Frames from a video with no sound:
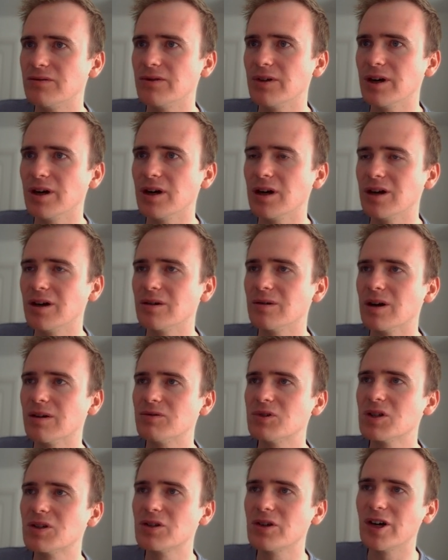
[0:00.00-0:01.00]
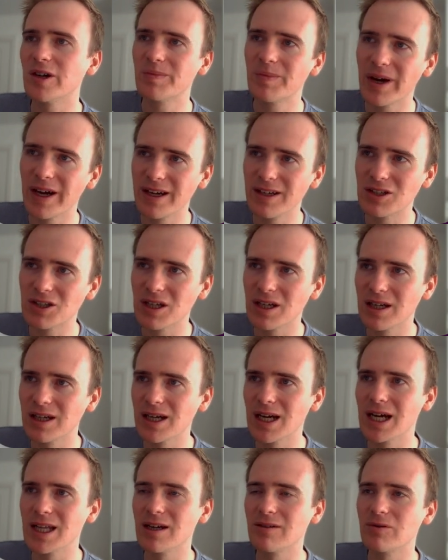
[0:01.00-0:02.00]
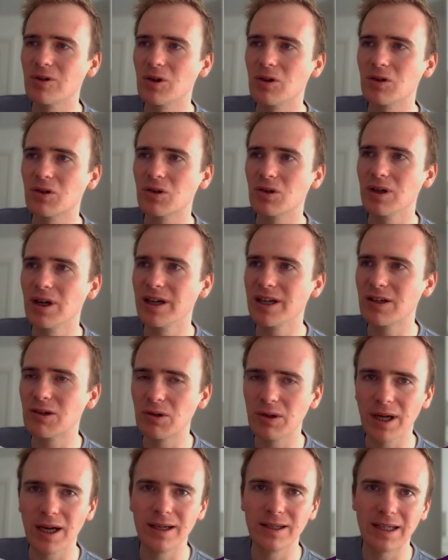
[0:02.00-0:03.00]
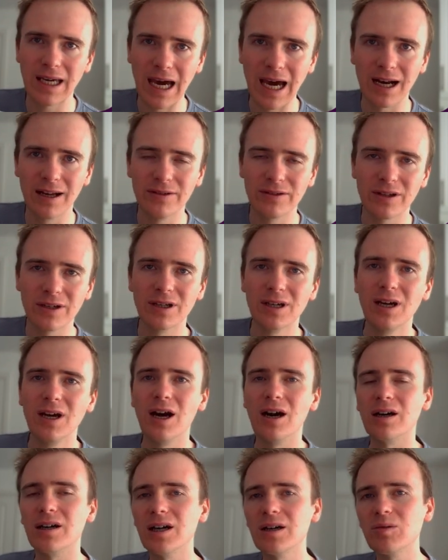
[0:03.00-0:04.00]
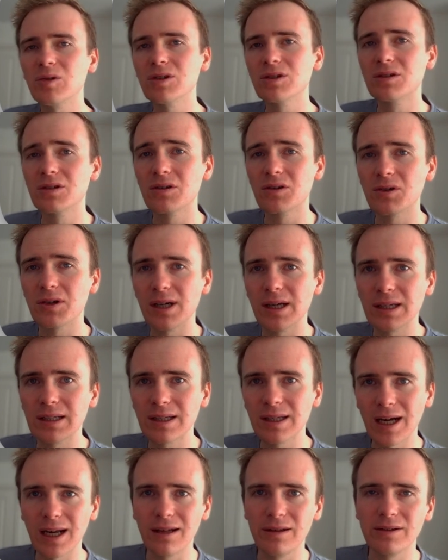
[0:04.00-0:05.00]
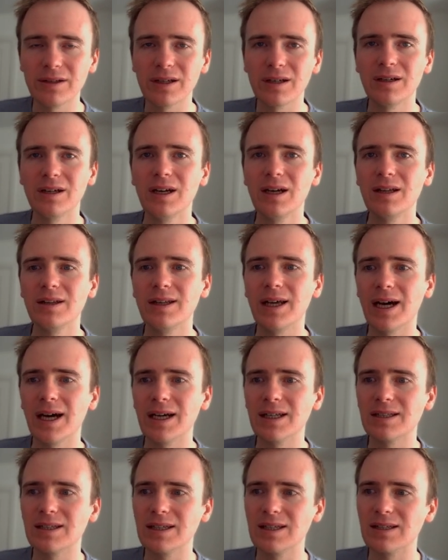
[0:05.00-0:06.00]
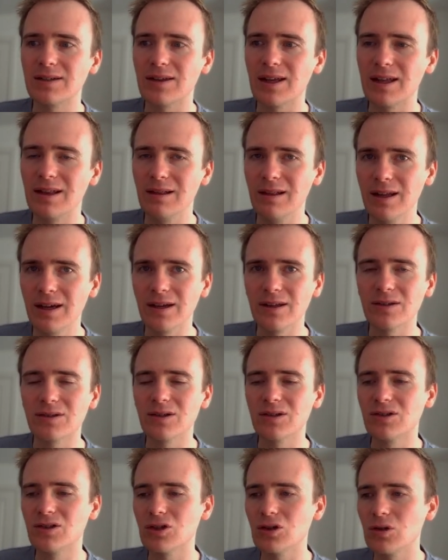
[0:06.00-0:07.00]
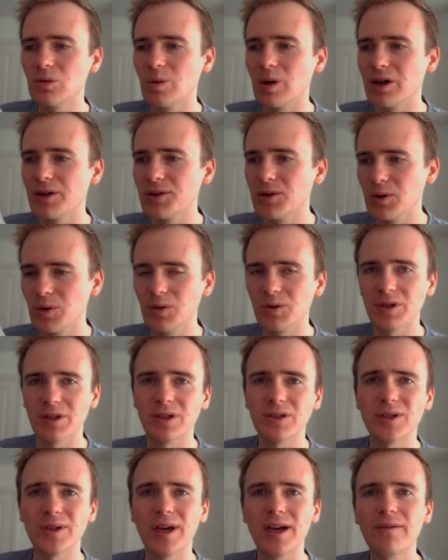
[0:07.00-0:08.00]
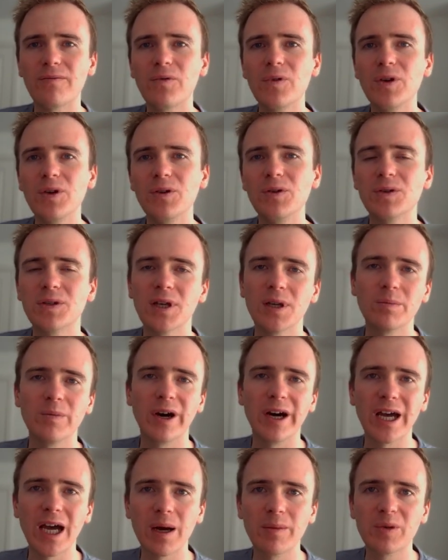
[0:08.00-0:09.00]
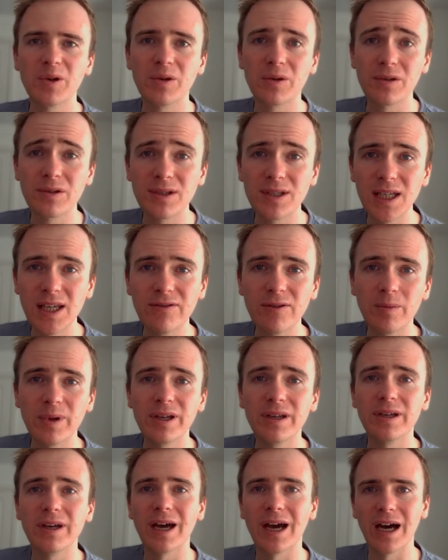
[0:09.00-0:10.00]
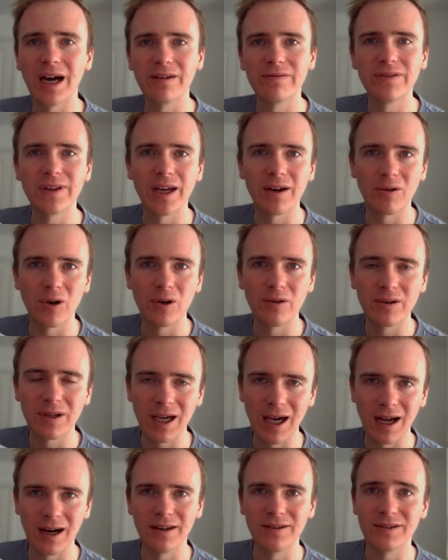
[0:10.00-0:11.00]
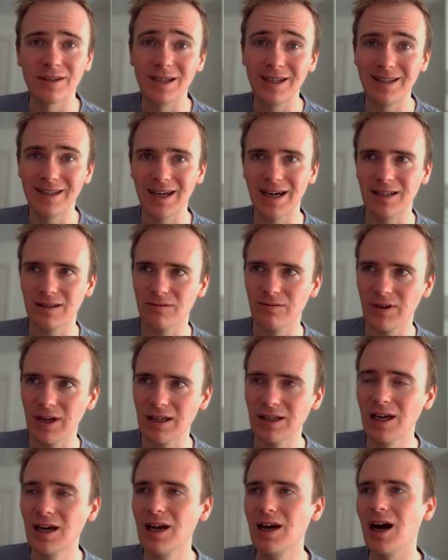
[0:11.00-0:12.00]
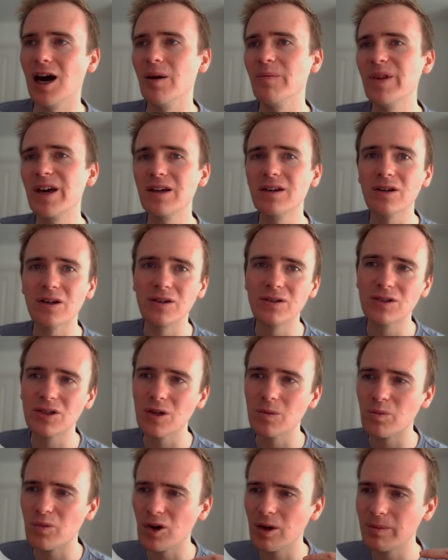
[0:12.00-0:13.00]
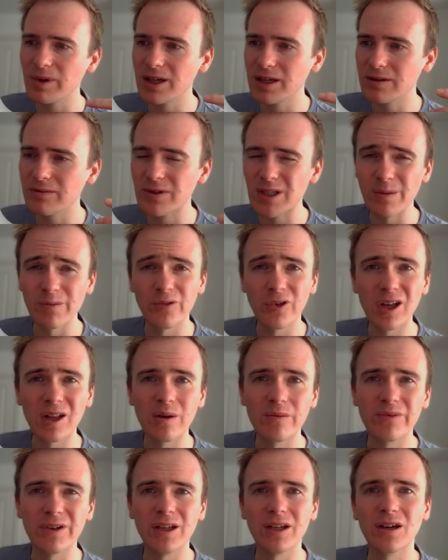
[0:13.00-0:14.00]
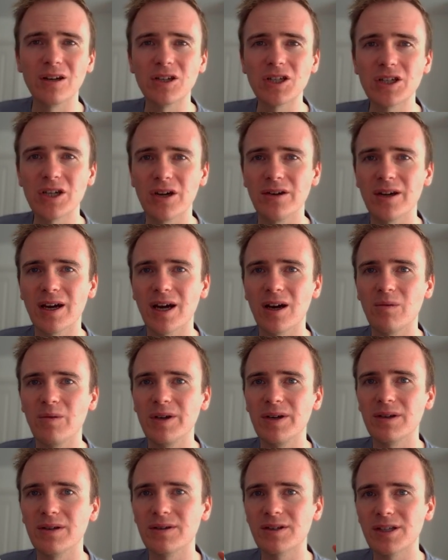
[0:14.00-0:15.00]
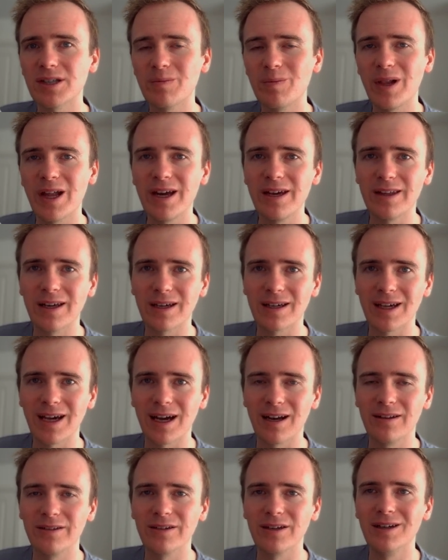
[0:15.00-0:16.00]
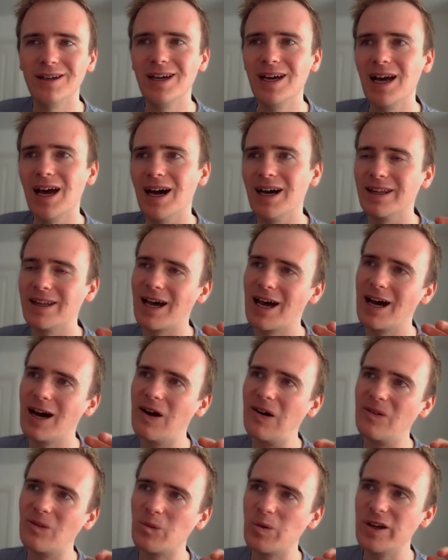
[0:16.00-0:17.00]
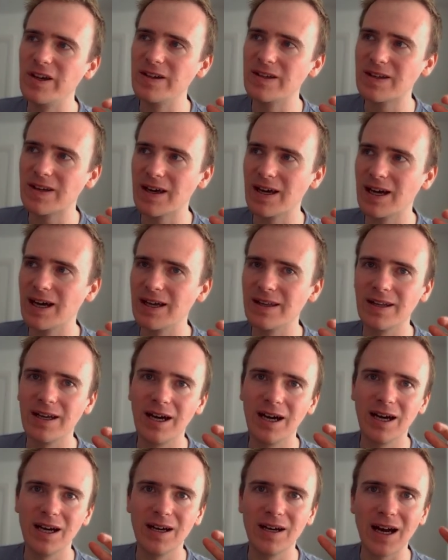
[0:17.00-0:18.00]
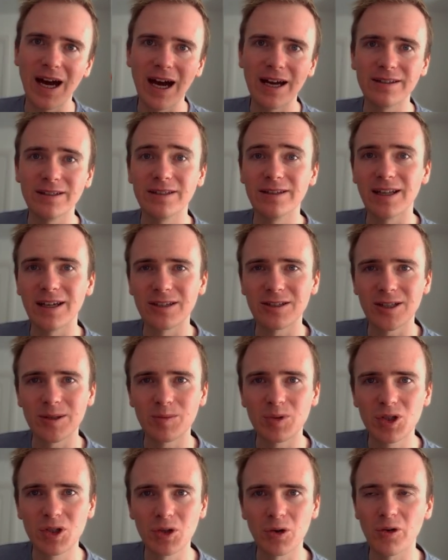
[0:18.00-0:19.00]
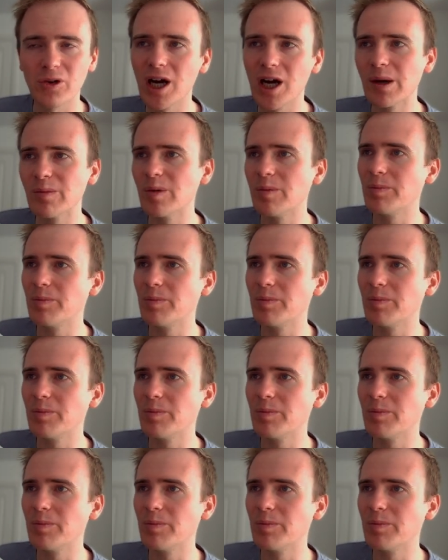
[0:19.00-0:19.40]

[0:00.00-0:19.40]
far. I've just got a page here and I've got a create calendar. I want to create a calendar that is then linked to my user. So every user in my app could conceivably have their own calendar in AddEvent. I'm then going to probably in some follow-up videos show you how we can display that calendar and how we can uh, add in that subscribe